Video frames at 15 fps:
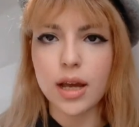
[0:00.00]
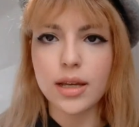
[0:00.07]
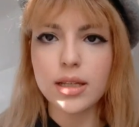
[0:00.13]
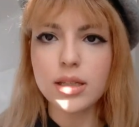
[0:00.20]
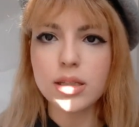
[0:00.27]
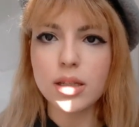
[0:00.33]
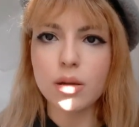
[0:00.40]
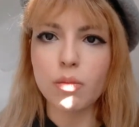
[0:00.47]

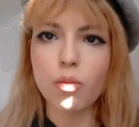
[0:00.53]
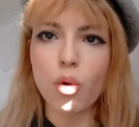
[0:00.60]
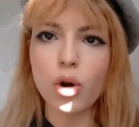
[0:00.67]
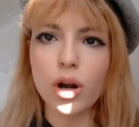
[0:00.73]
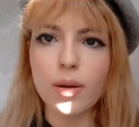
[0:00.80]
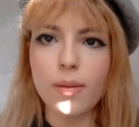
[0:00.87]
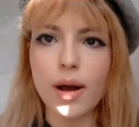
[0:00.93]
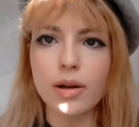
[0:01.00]
it's
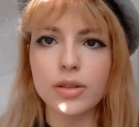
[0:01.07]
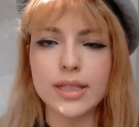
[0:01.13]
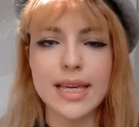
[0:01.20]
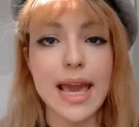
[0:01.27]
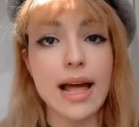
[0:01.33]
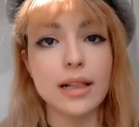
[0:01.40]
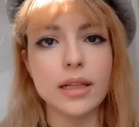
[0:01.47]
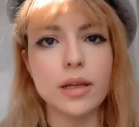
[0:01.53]
more about
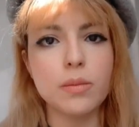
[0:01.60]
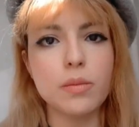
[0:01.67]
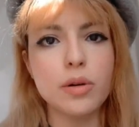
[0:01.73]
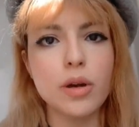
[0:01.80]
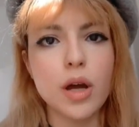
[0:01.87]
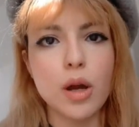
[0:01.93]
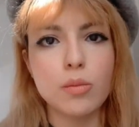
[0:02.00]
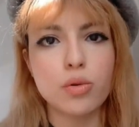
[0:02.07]
Galip
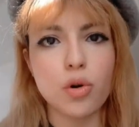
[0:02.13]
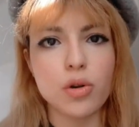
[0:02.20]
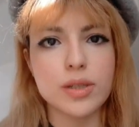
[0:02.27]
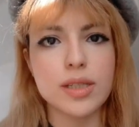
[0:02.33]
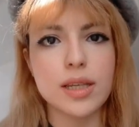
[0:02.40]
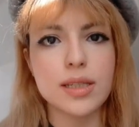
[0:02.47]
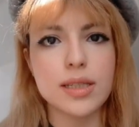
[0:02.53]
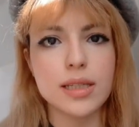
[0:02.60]

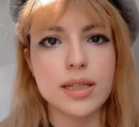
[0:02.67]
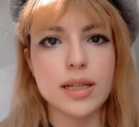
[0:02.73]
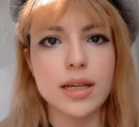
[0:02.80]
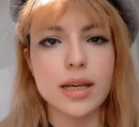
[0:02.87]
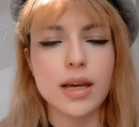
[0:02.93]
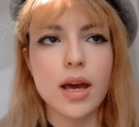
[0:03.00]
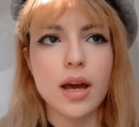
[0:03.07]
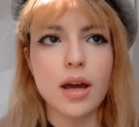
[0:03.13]
processing